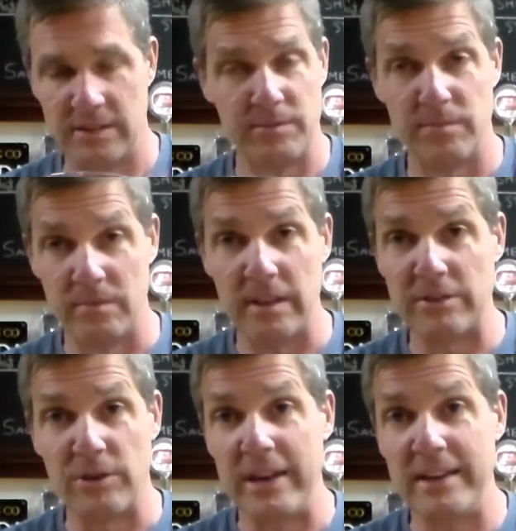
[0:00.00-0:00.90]

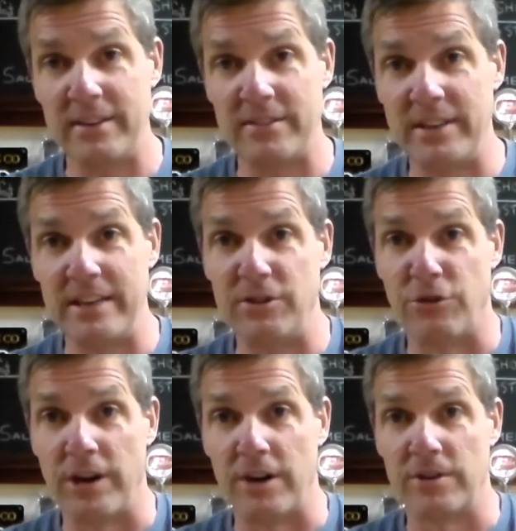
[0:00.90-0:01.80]
it's an easy
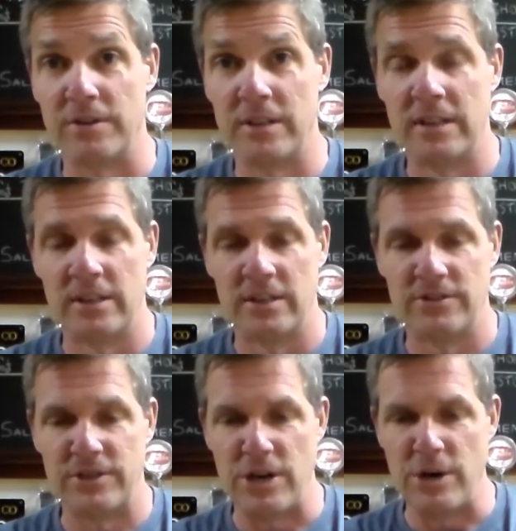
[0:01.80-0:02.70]
drinker.
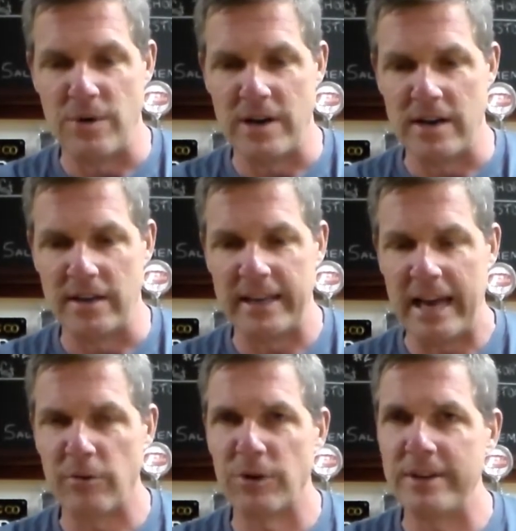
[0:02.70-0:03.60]
So
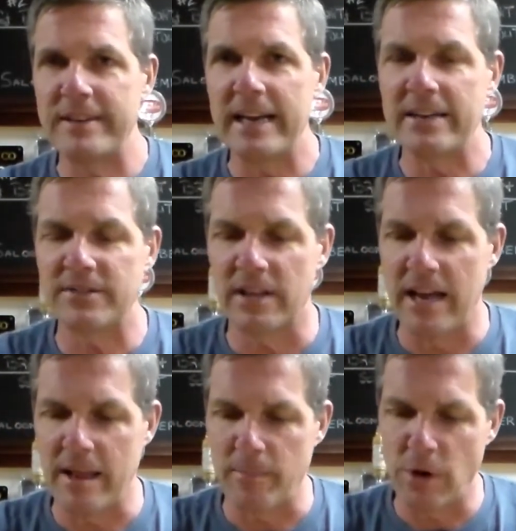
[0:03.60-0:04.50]
can't really taste a
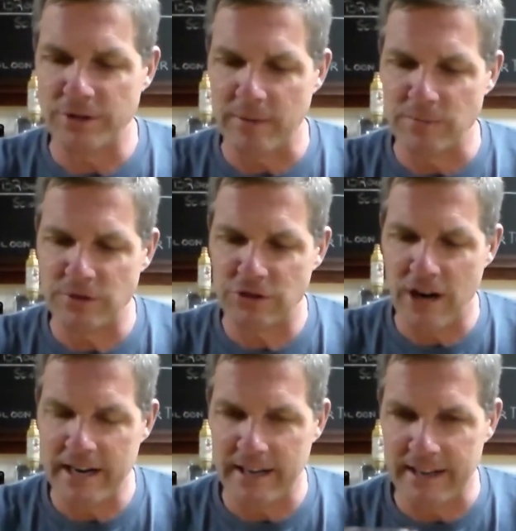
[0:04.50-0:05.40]
lot of the malt. I'm just
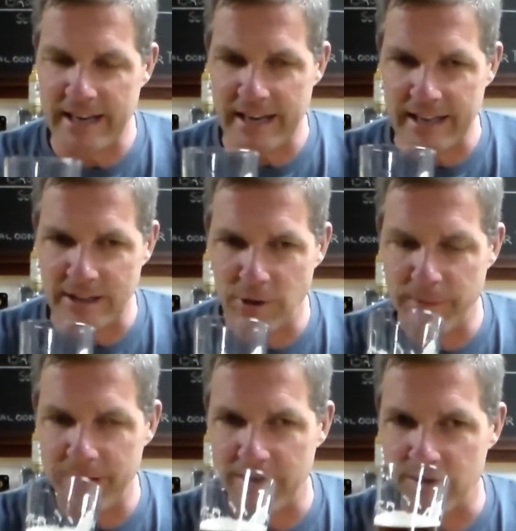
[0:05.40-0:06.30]
trying to get a little
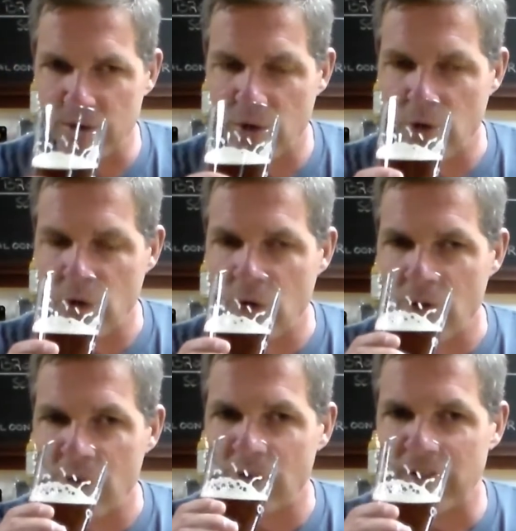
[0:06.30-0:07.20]
bit of
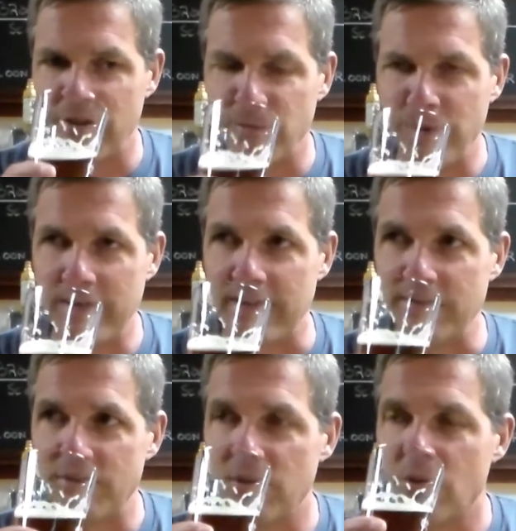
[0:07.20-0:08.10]
the
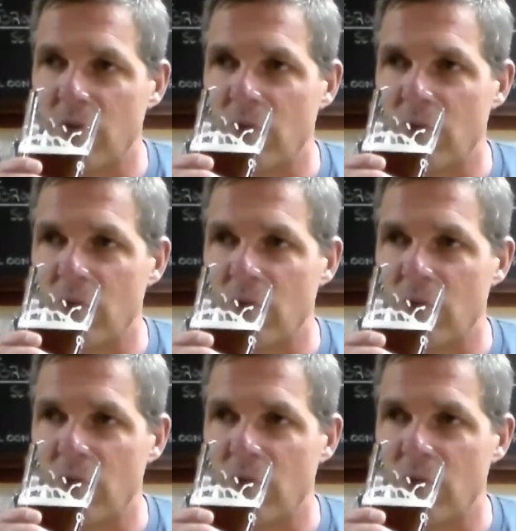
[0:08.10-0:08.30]
sweetness.